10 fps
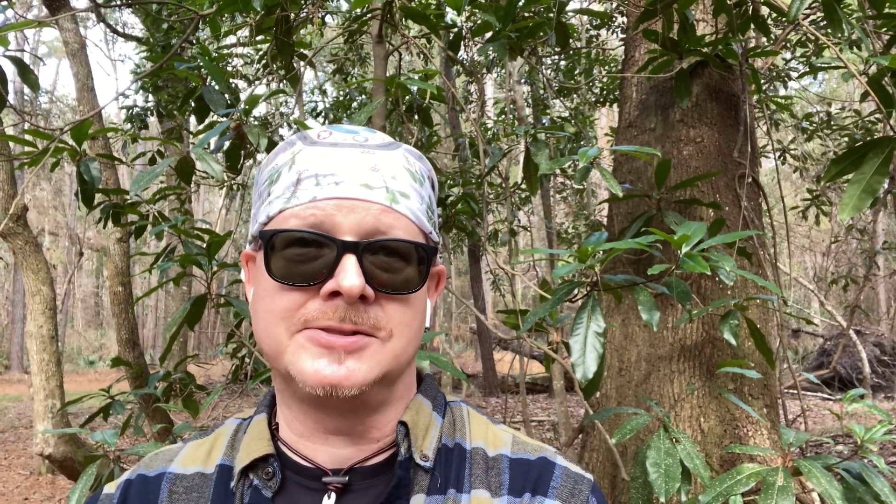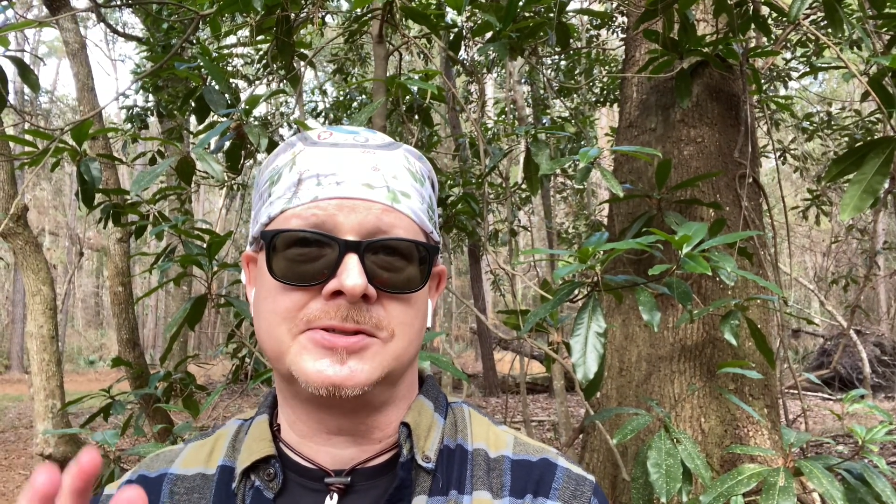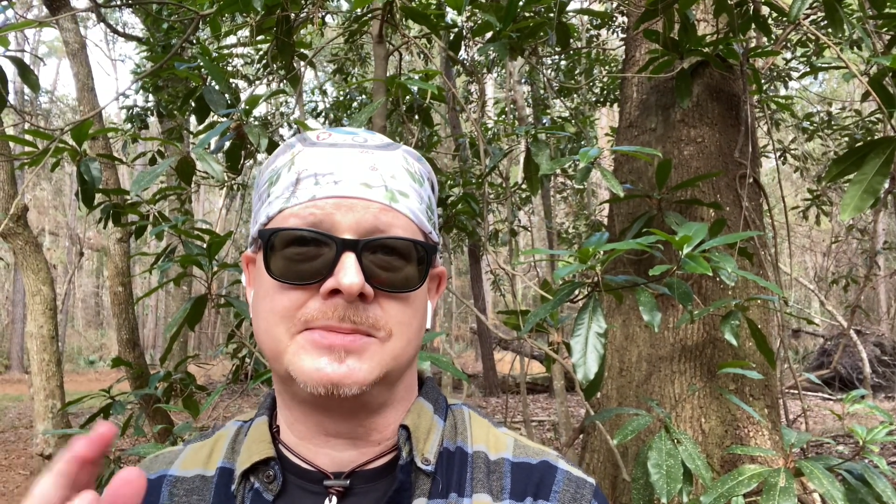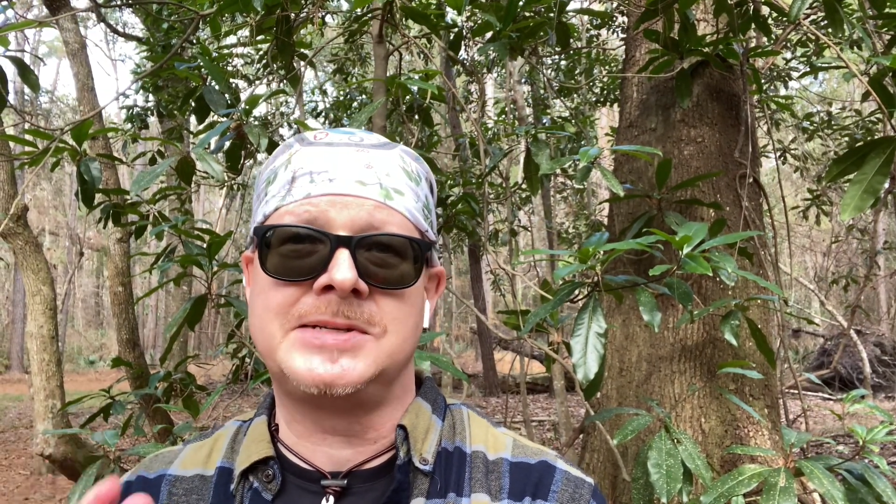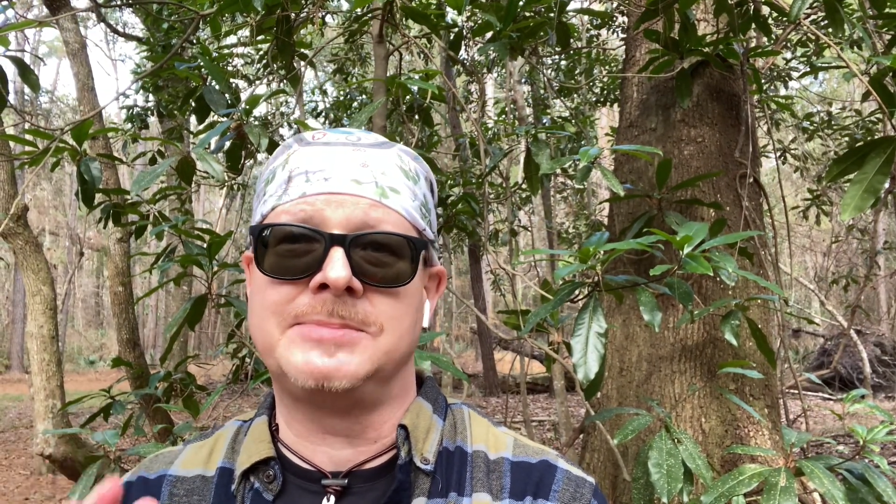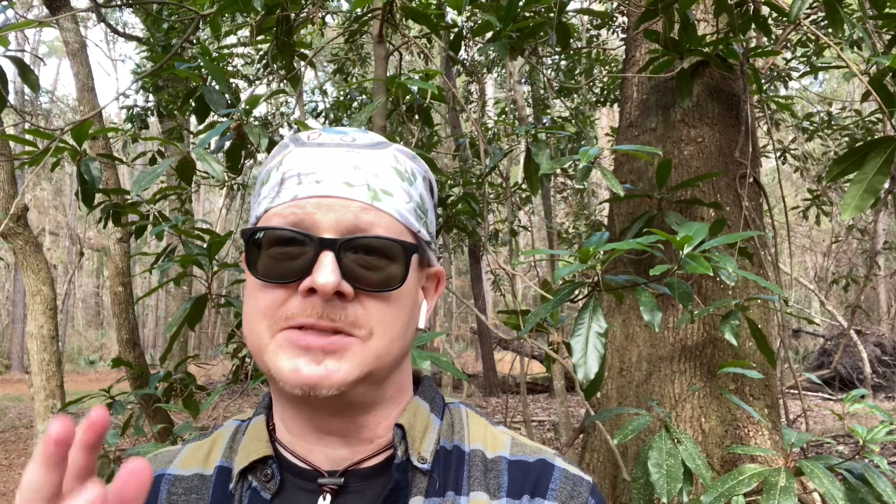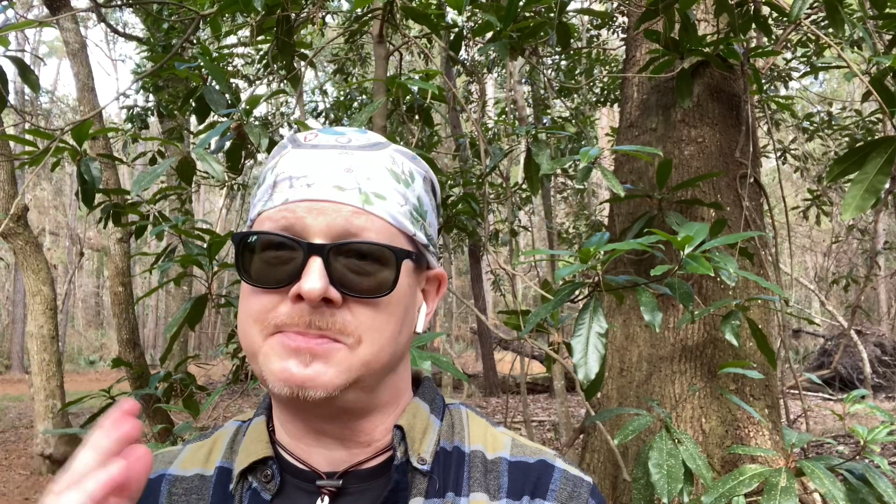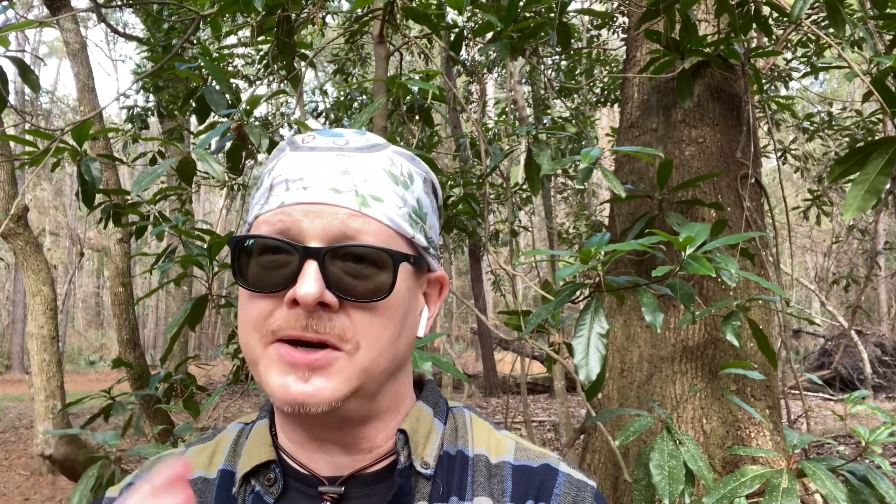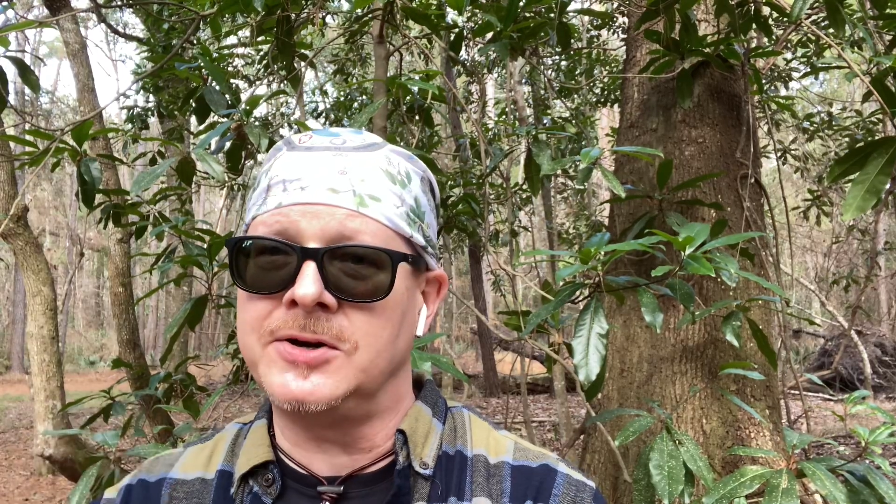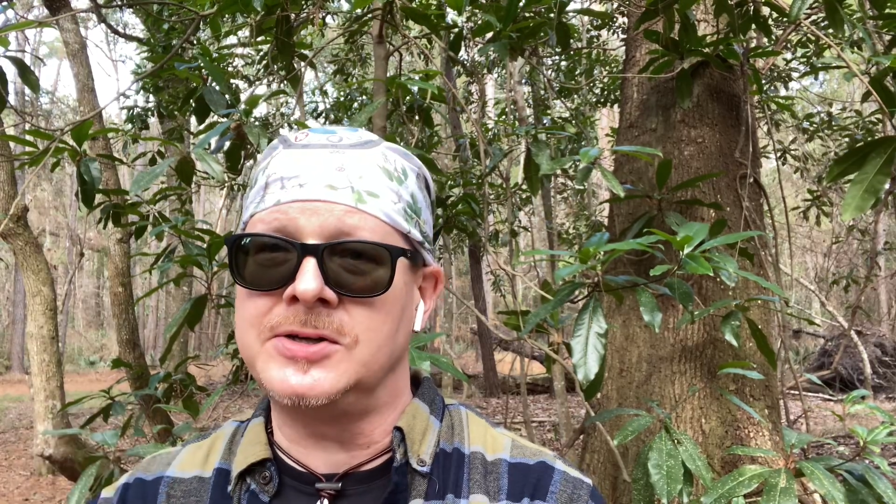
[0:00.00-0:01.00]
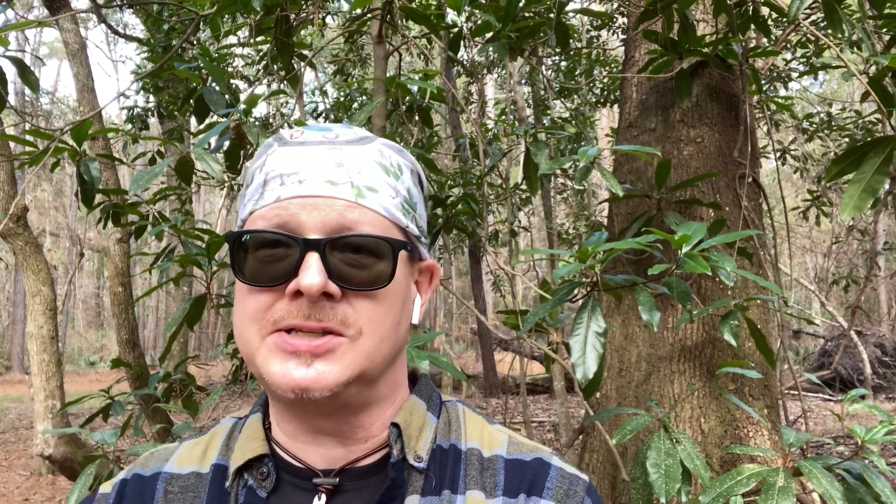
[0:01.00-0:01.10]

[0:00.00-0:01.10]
So sometimes it's better